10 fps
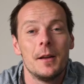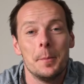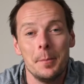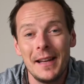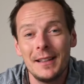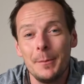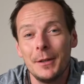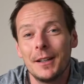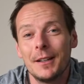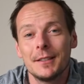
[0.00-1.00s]
mainly
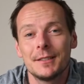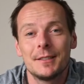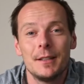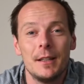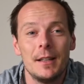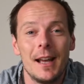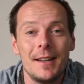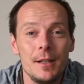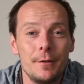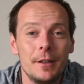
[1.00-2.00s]
because the
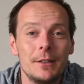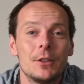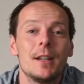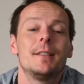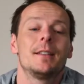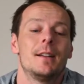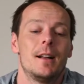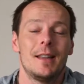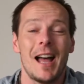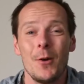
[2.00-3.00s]
ND filter is going to
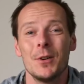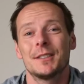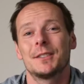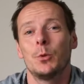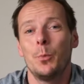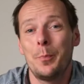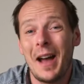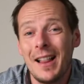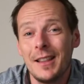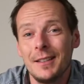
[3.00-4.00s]
allow us to
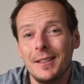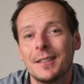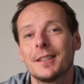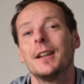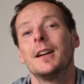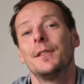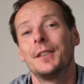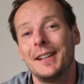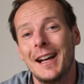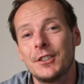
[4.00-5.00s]
balance the
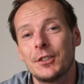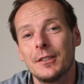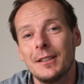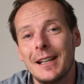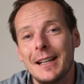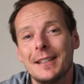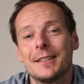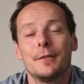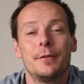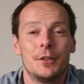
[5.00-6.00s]
natural light
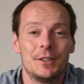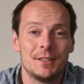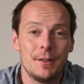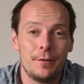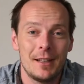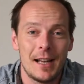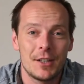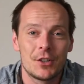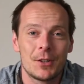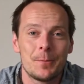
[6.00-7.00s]
versus the
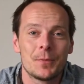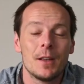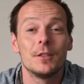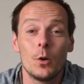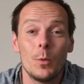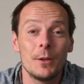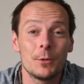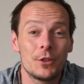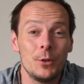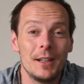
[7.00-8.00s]
flash. So when we're
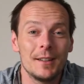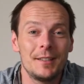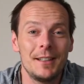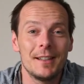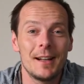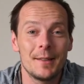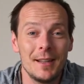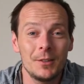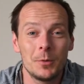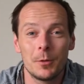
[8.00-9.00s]
shooting a scene like
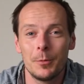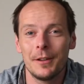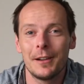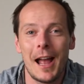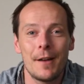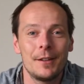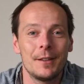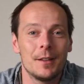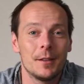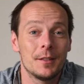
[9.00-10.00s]
this where we're
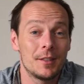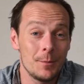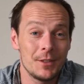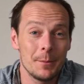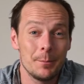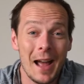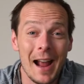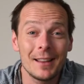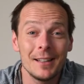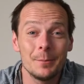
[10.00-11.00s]
having the subject
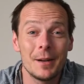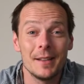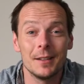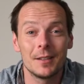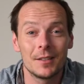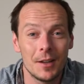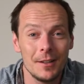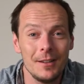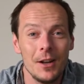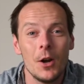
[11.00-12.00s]
backlit by the
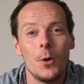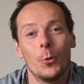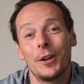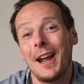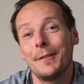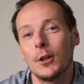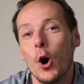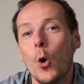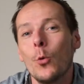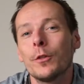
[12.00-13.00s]
sun, we're going to have to
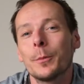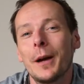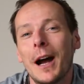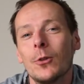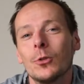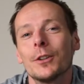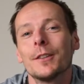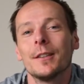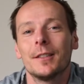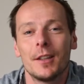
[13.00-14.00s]
overpower
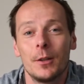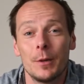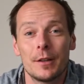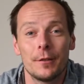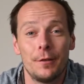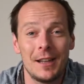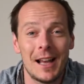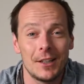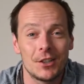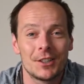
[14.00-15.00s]
the sun with our
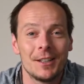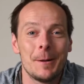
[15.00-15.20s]
flash.